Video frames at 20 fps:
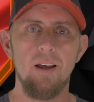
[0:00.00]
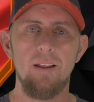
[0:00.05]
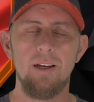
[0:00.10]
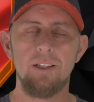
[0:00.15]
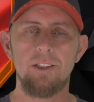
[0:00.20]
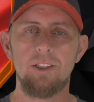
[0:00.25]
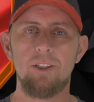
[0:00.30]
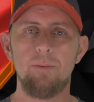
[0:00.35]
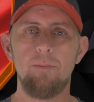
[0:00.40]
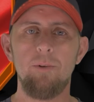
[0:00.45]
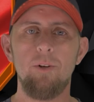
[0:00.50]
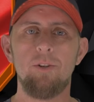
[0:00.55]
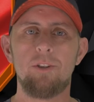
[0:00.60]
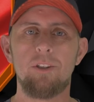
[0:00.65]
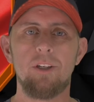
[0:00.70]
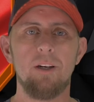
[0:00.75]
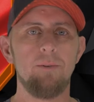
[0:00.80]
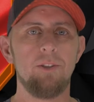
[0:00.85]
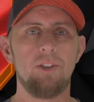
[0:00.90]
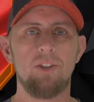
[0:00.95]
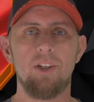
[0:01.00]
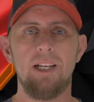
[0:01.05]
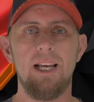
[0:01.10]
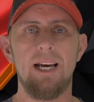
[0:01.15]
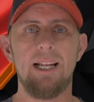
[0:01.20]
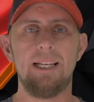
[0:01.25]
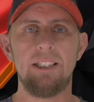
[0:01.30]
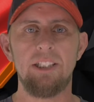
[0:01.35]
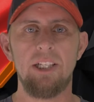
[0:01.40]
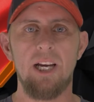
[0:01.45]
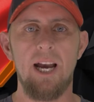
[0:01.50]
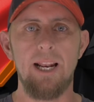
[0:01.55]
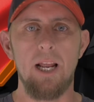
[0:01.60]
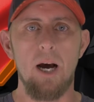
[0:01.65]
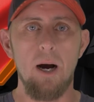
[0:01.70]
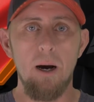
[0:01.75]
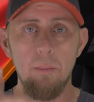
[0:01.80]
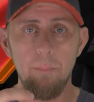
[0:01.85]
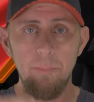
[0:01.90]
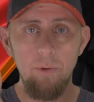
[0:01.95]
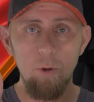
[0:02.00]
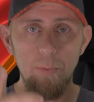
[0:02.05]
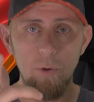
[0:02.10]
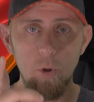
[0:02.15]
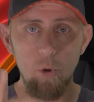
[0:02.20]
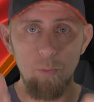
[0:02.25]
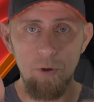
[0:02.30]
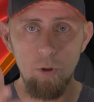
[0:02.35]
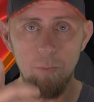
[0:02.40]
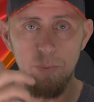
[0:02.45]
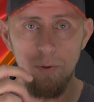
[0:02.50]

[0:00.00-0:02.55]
This is some news coming straight out of China. Pew, pew, pew,